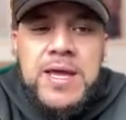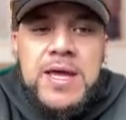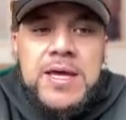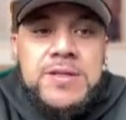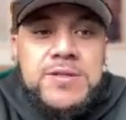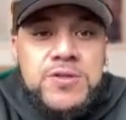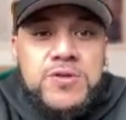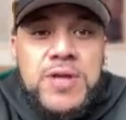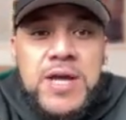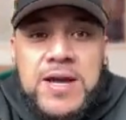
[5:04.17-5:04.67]

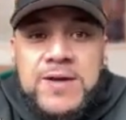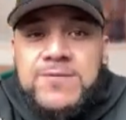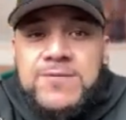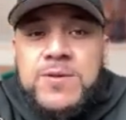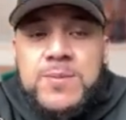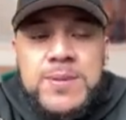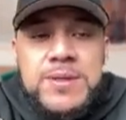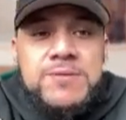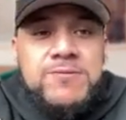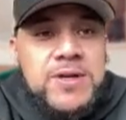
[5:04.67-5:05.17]
And so you have
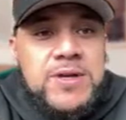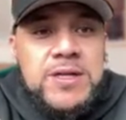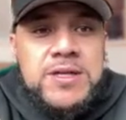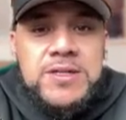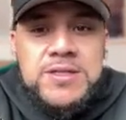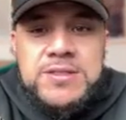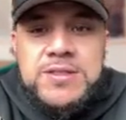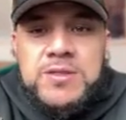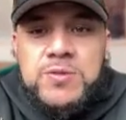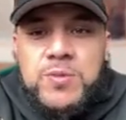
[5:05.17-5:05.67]
to be
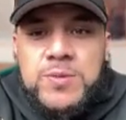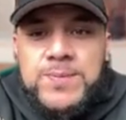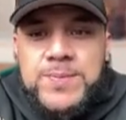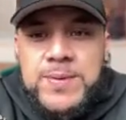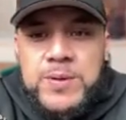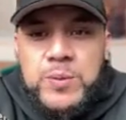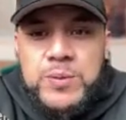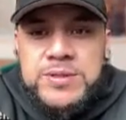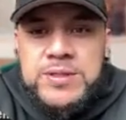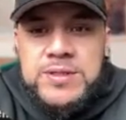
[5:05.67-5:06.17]
realistic
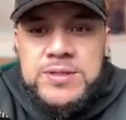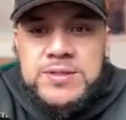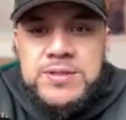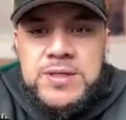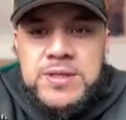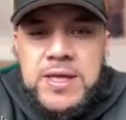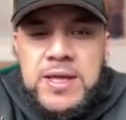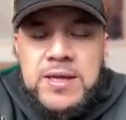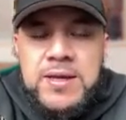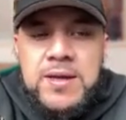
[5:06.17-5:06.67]
with this.
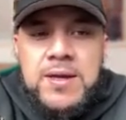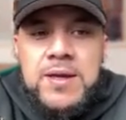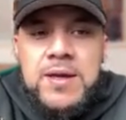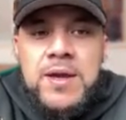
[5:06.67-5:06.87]
Okay.